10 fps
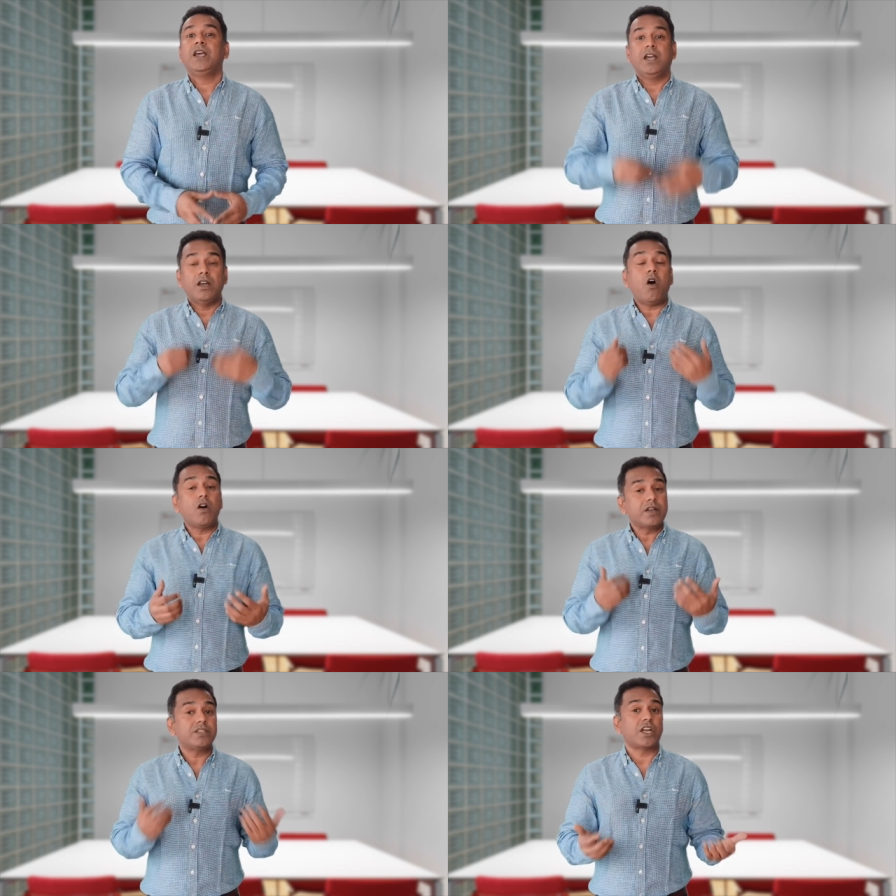In
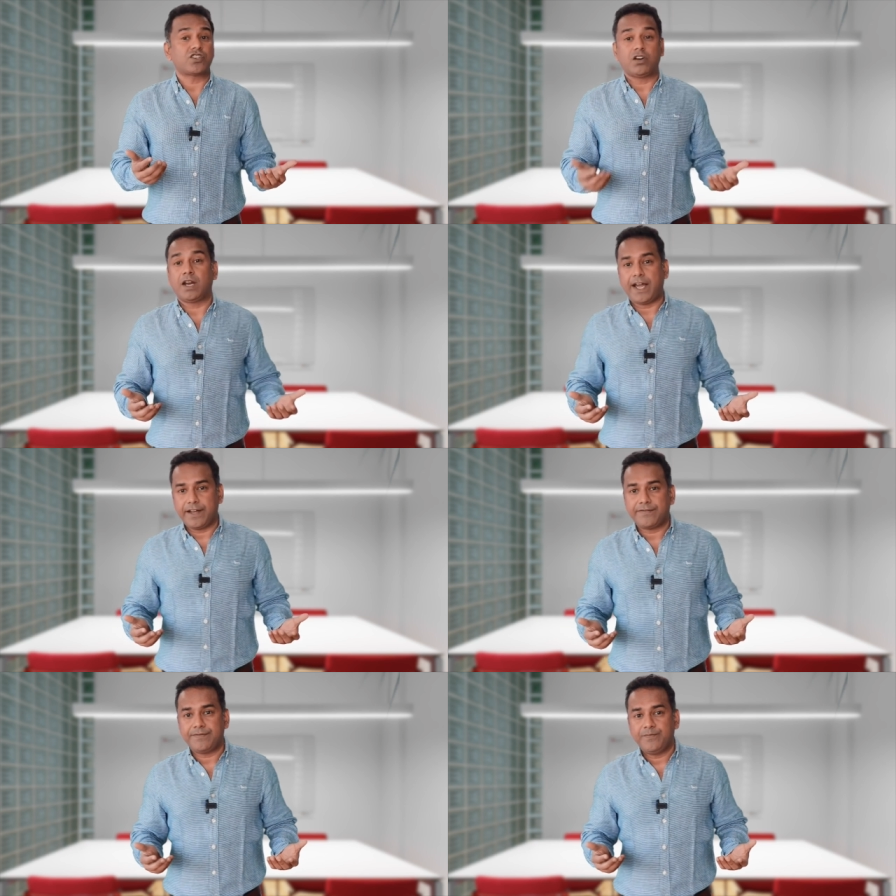organizational
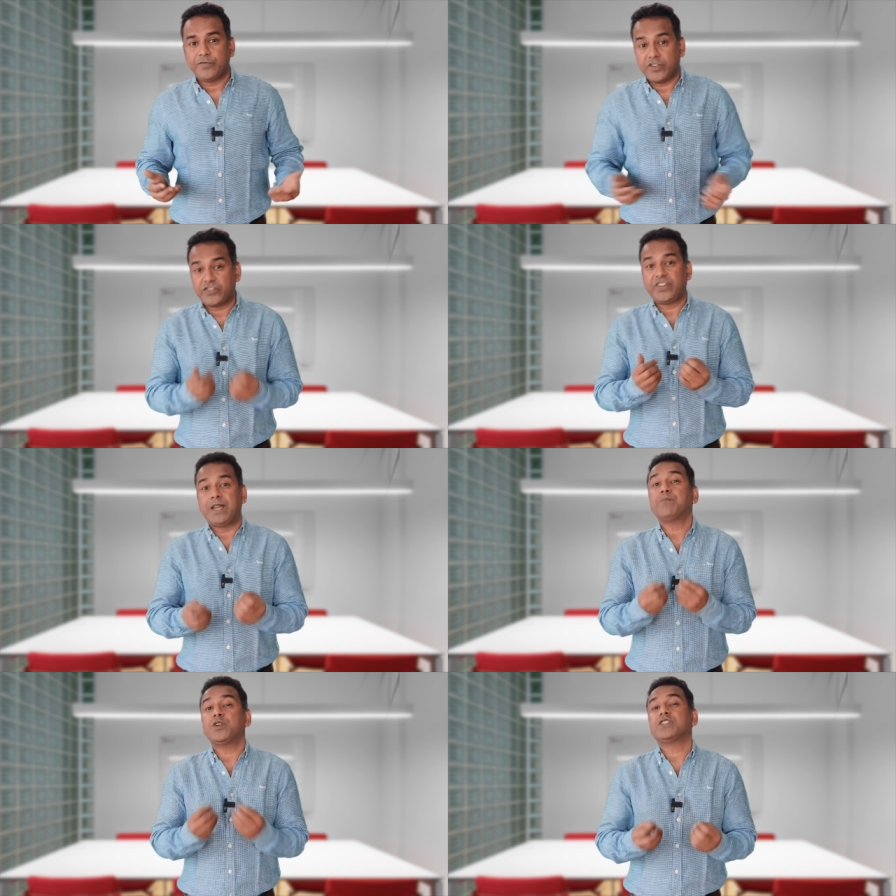life, the
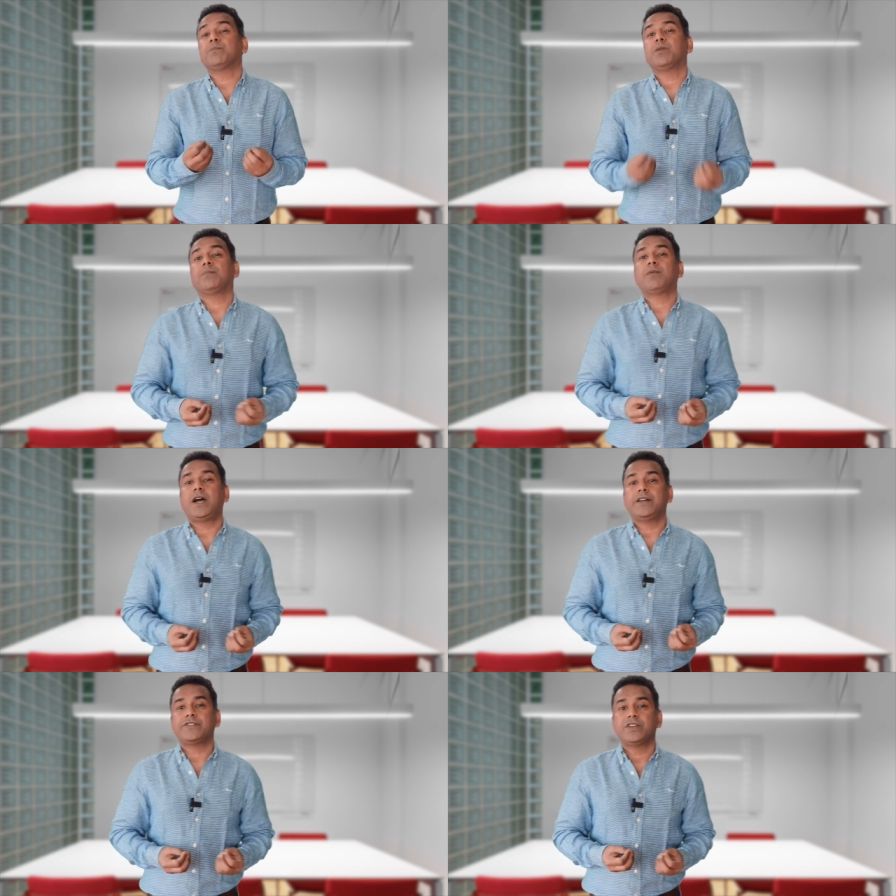same principle
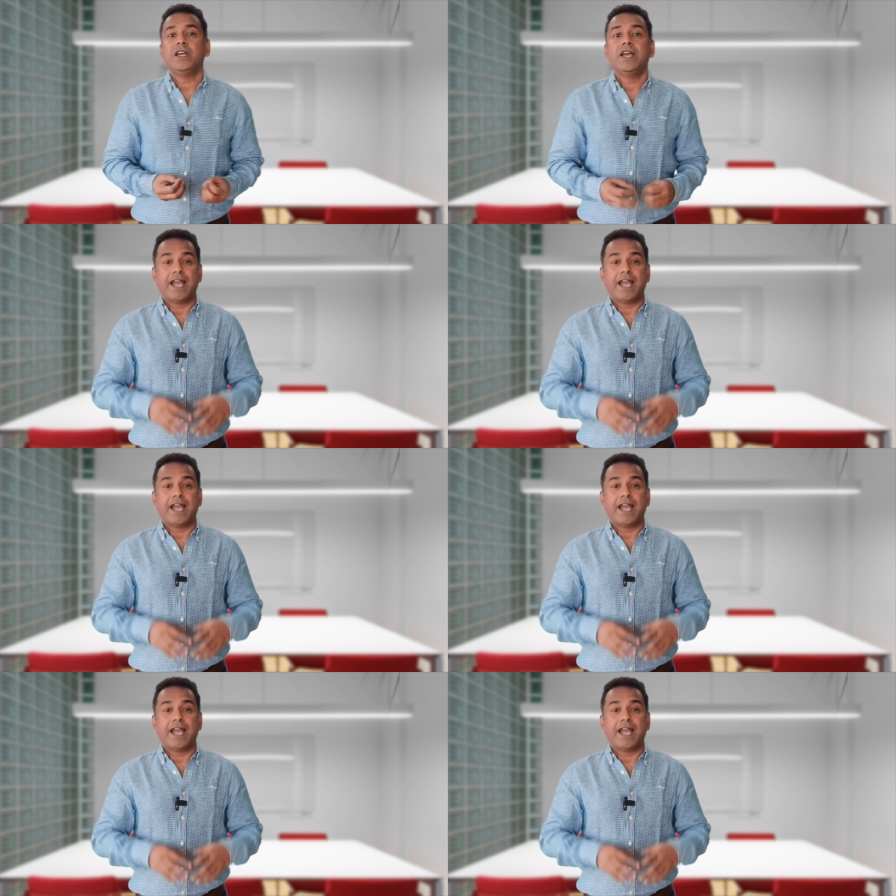applies.